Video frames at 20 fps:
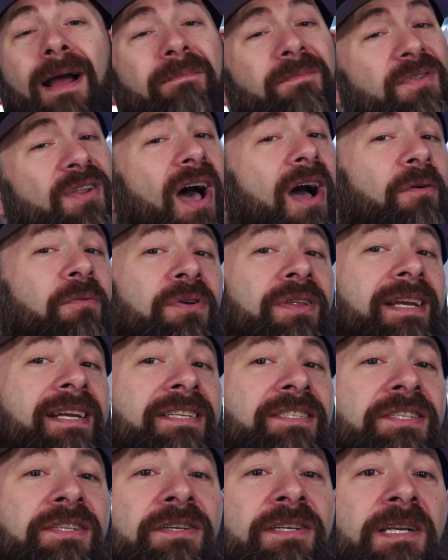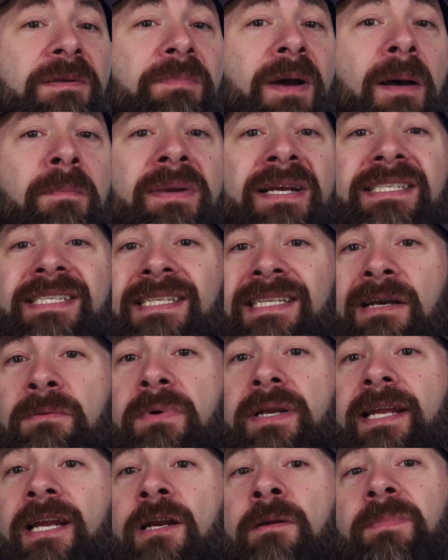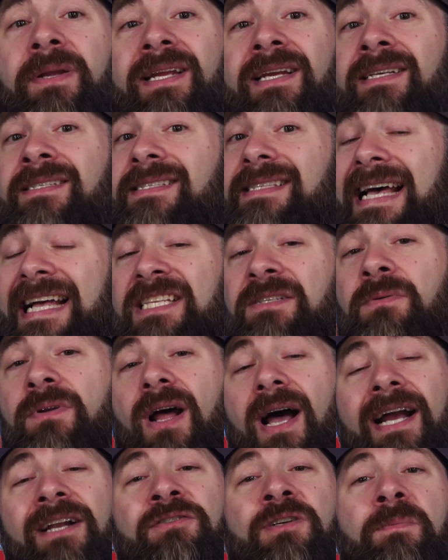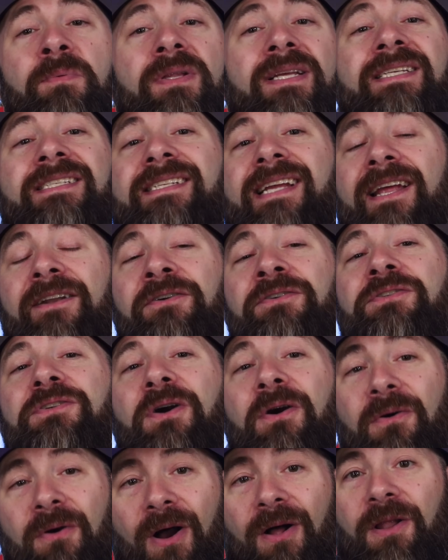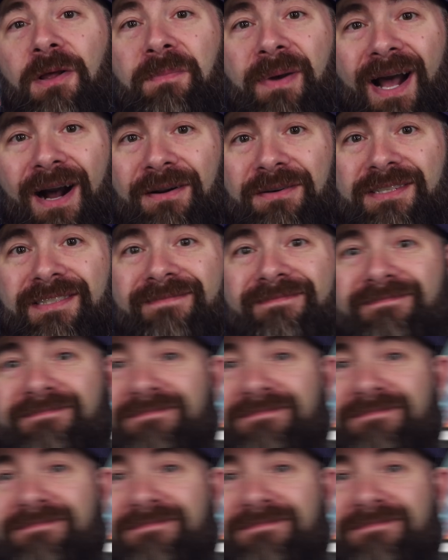I'm not really concerned about mixing network gear because that's what IEEE standards are all about.